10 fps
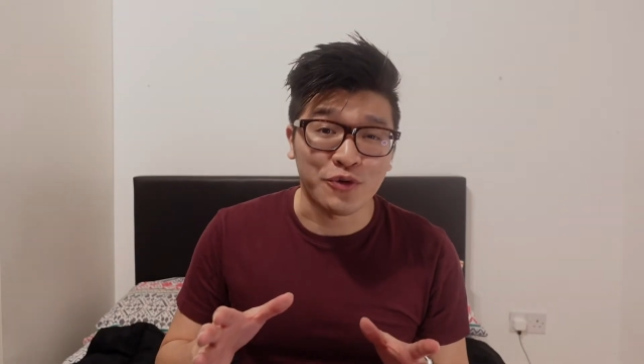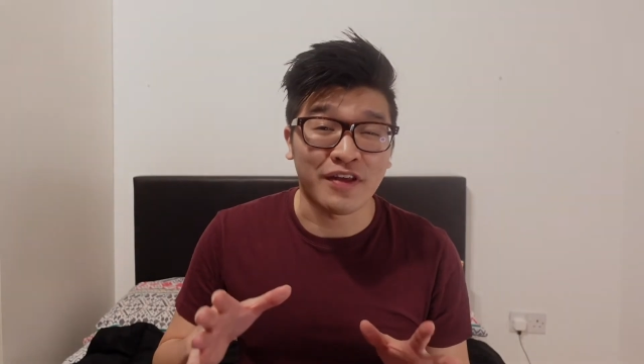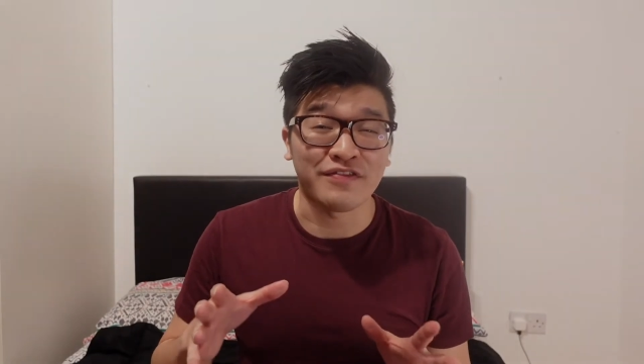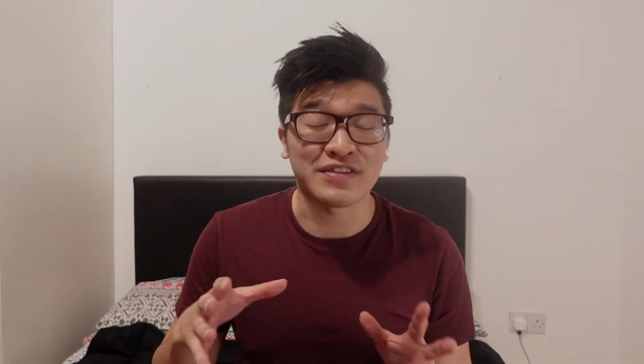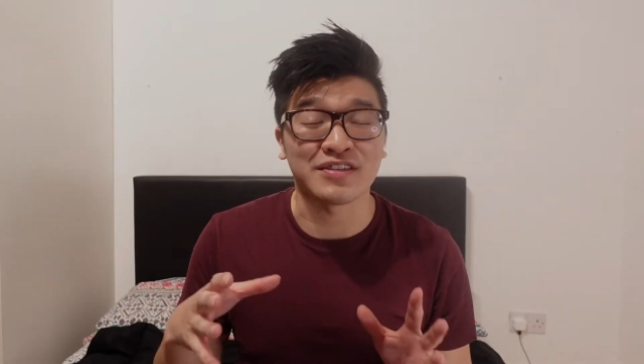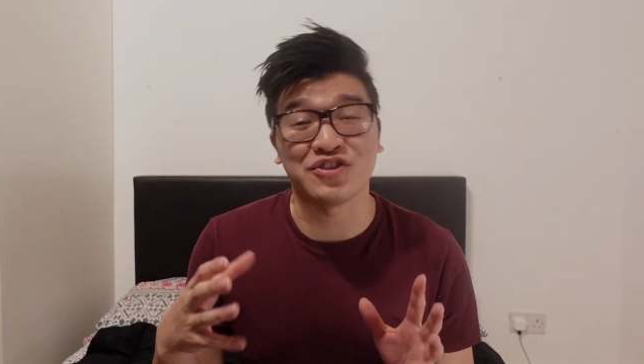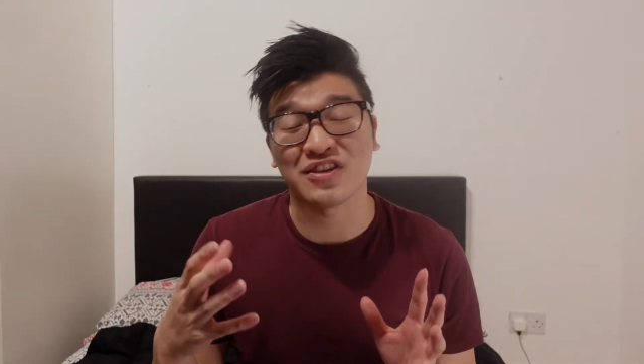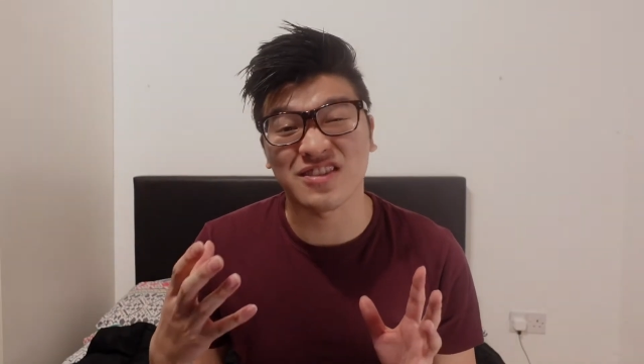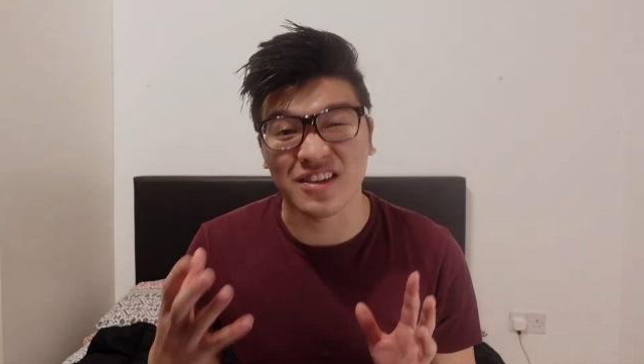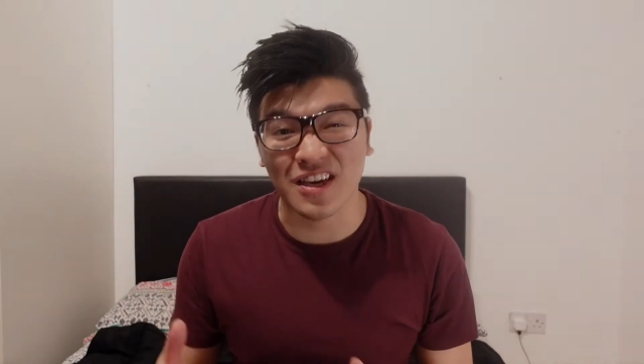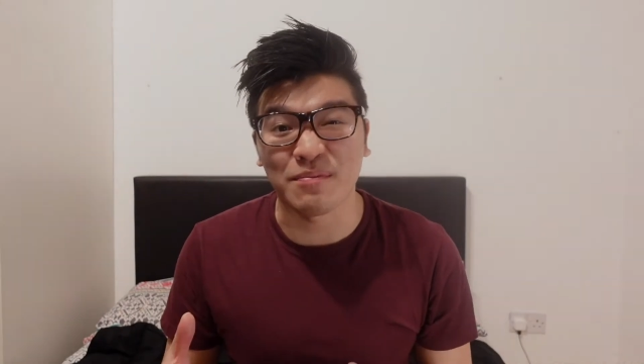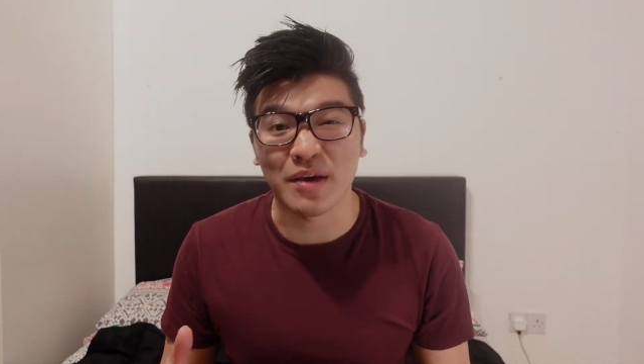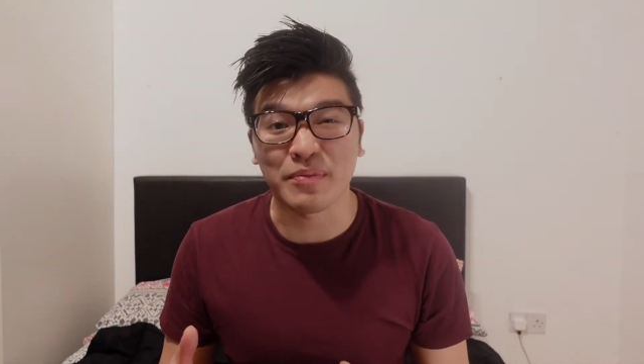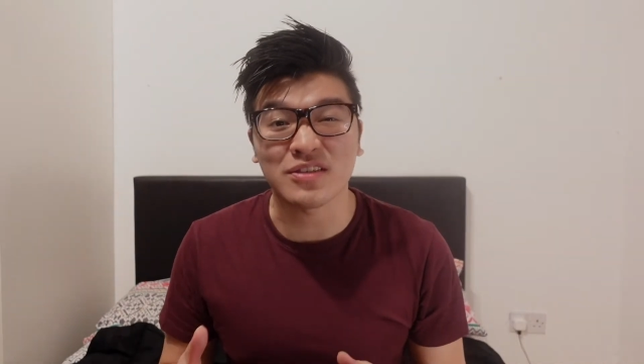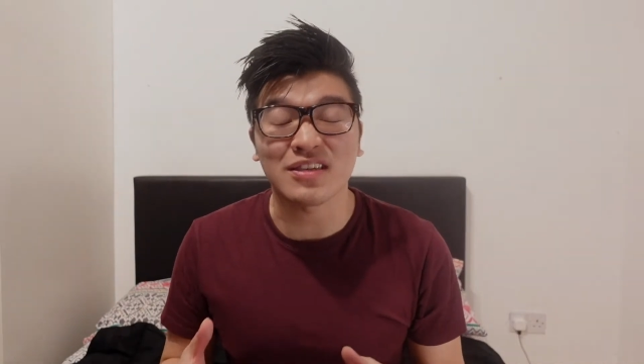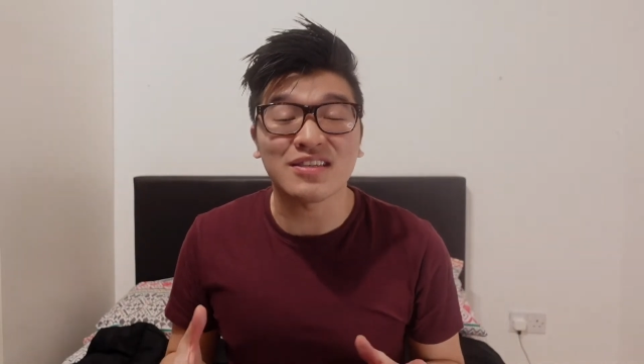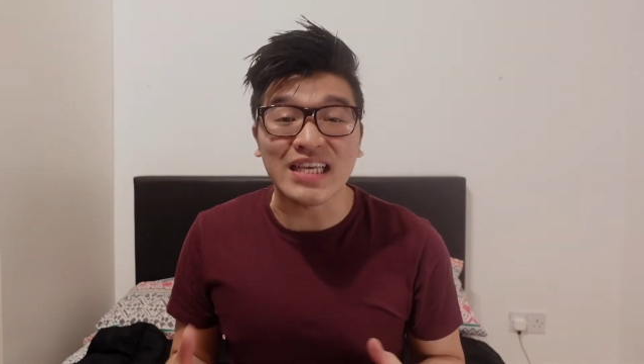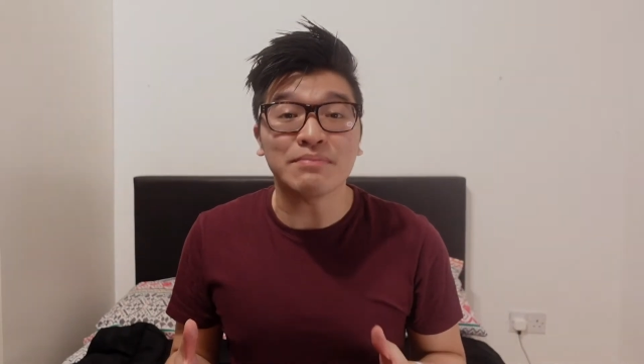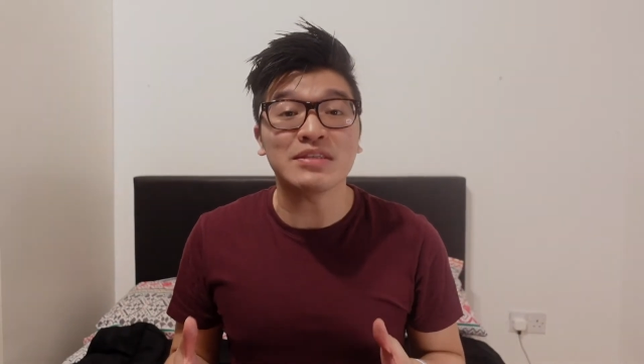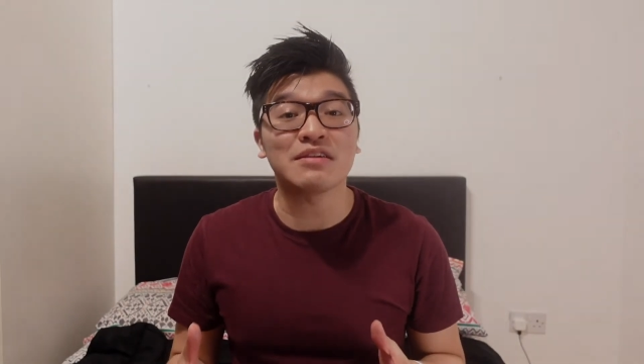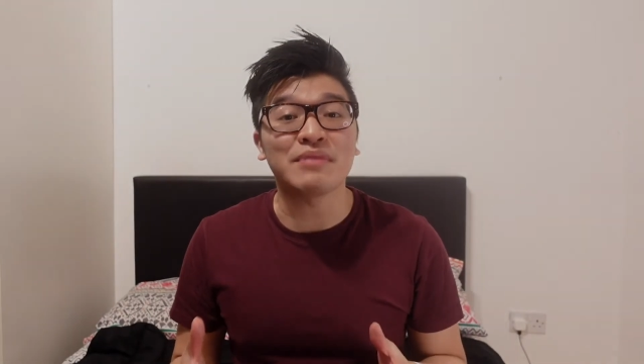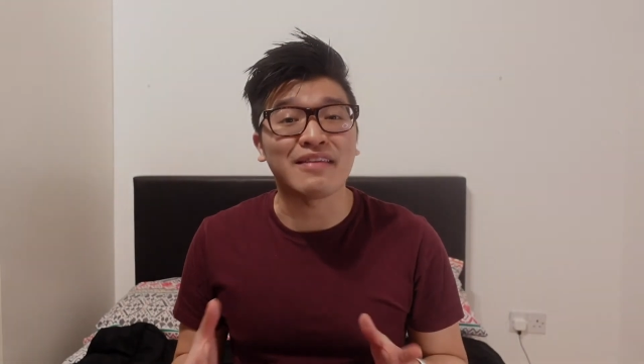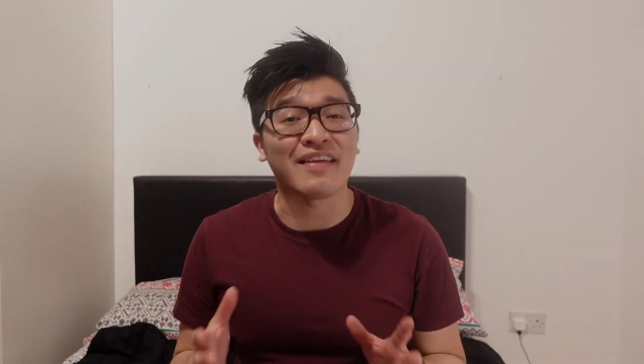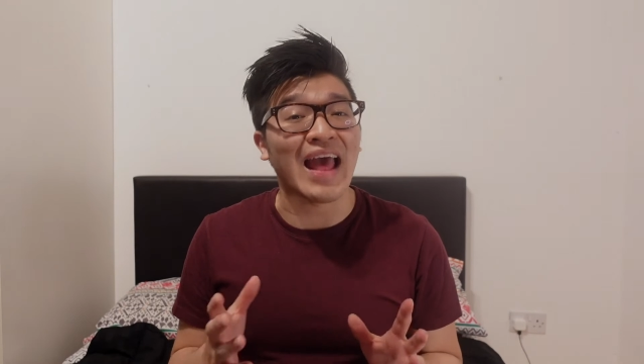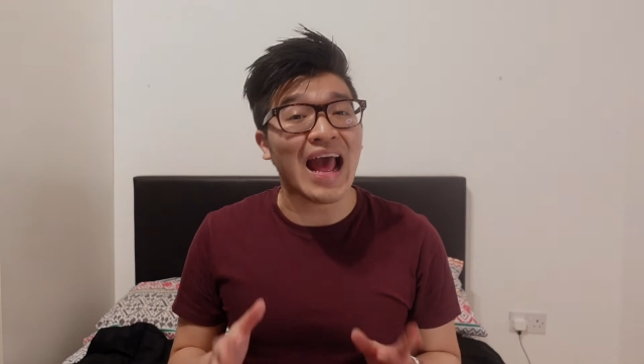that this is just a gimmick because it seems to me that